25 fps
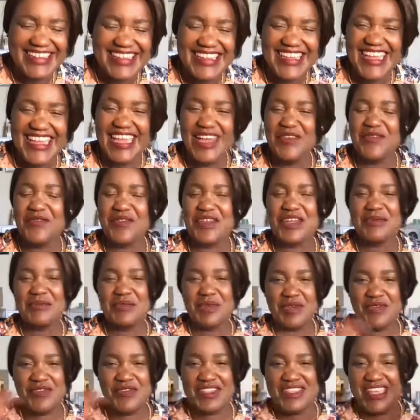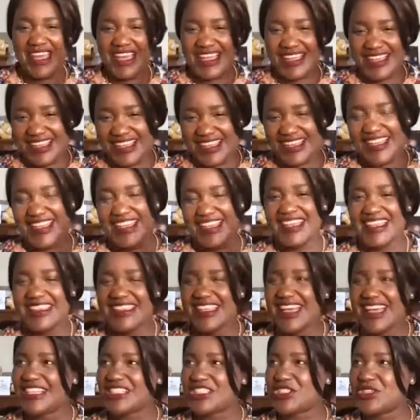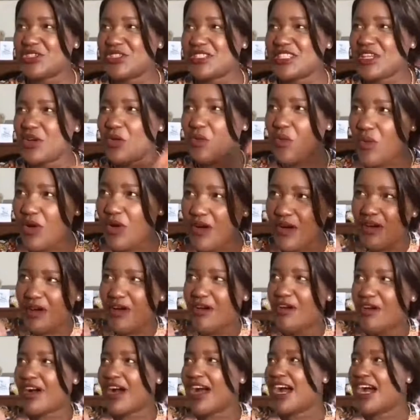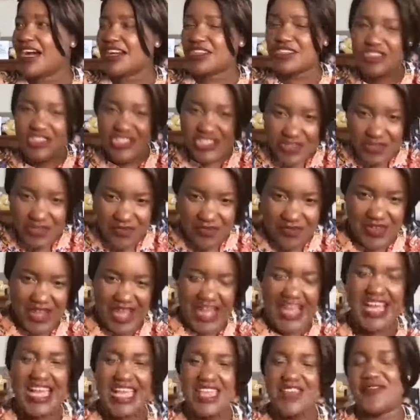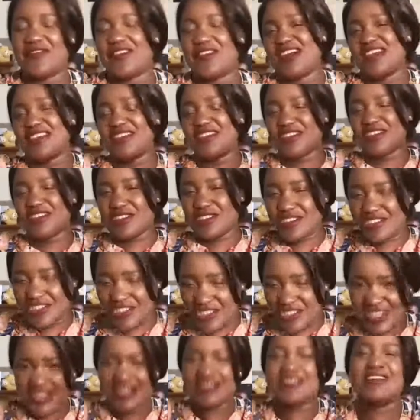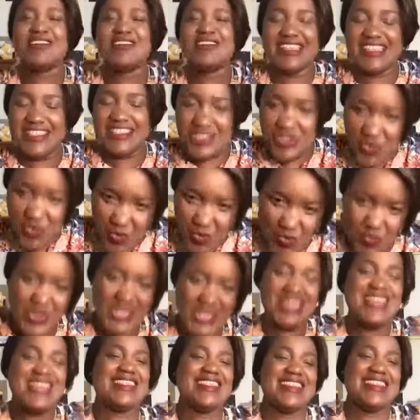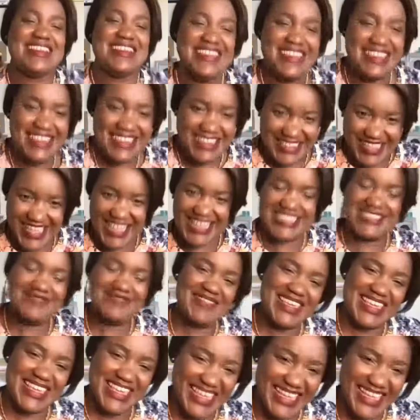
Every movie that shows a war, how you survive, how you struggle and you win. That's me.